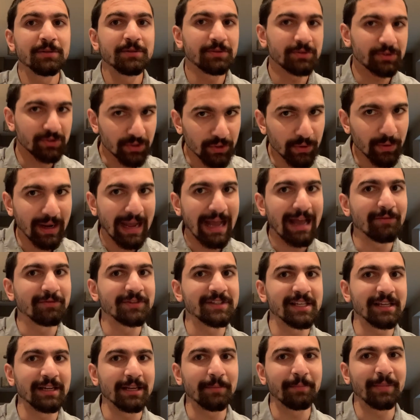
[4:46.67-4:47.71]
to have
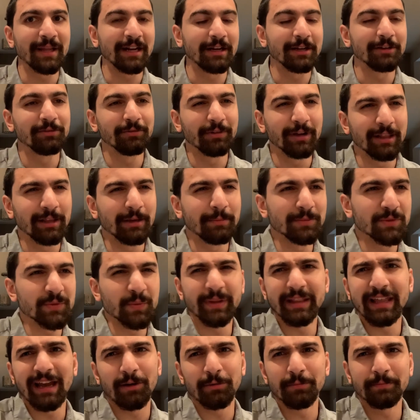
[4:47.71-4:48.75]
syncopated rhythms.
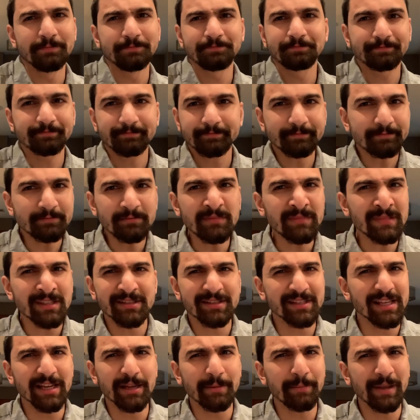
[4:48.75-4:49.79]
Without
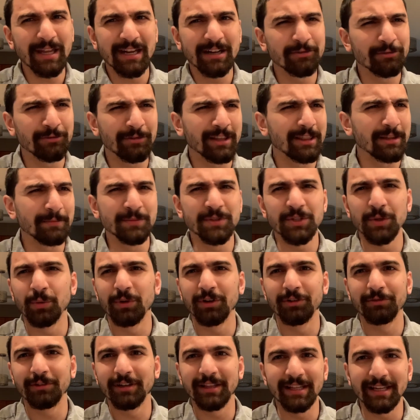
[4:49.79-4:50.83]
syncopated rhythms, you
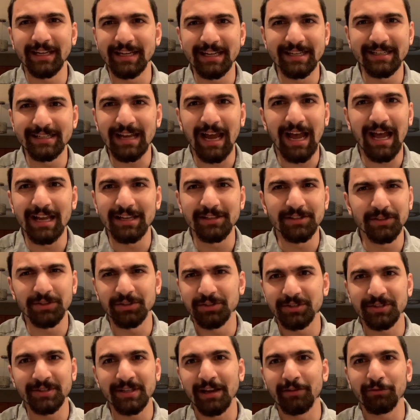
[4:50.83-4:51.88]
wouldn't really need ties. You
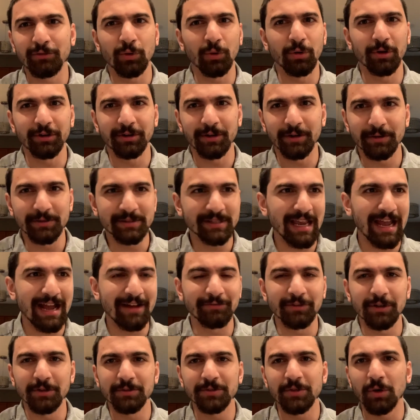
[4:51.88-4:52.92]
just have quarter notes, half
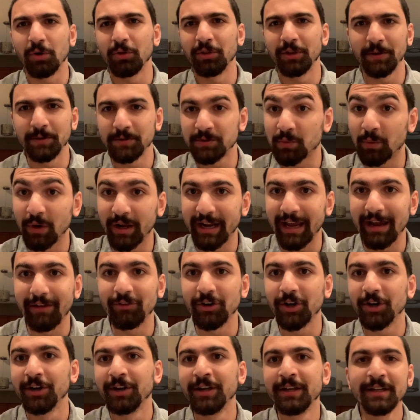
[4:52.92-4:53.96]
notes, whole notes,
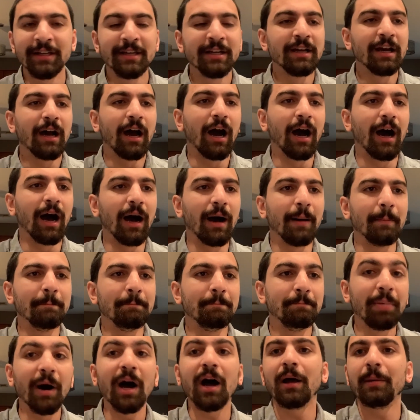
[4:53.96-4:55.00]
whatever.
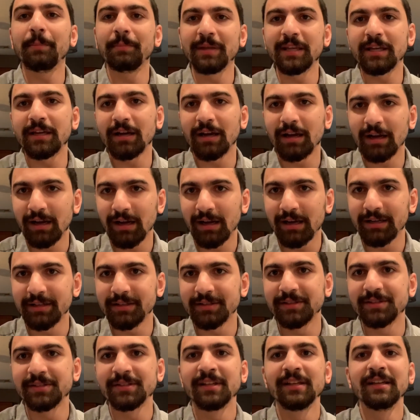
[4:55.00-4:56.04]
But
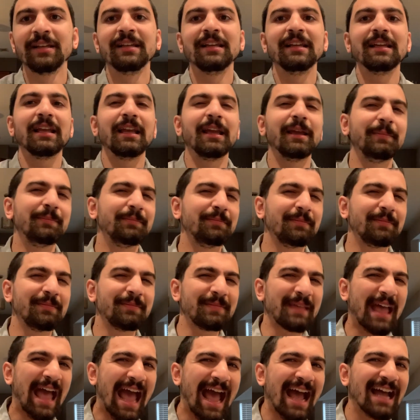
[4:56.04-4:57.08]
because it
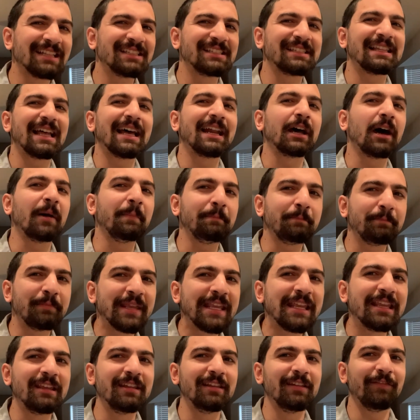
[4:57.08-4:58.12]
adds that
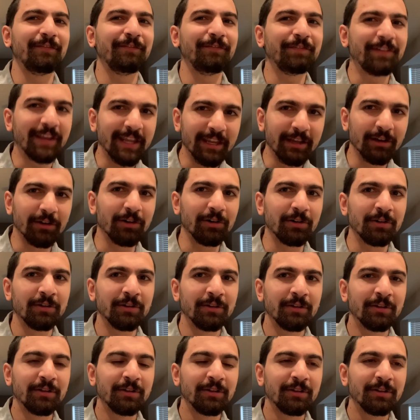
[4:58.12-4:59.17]
upbeat feel,
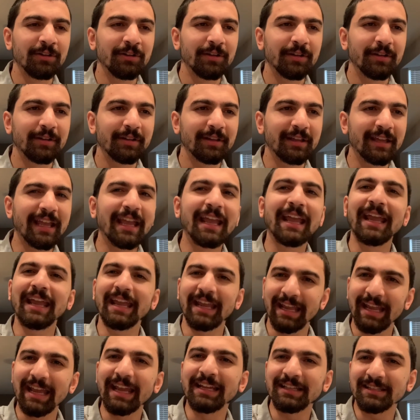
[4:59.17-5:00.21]

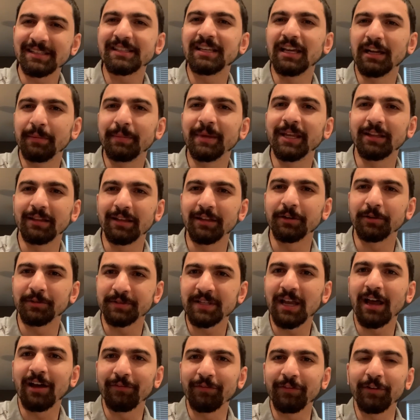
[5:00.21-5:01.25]
it's going to be a little
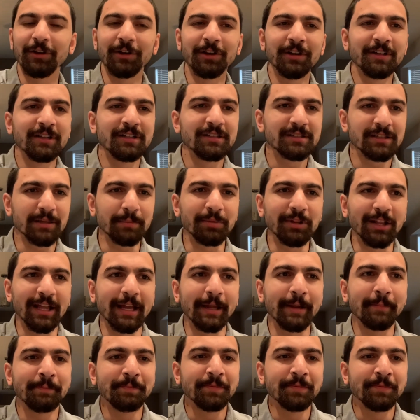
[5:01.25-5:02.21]
tougher to play.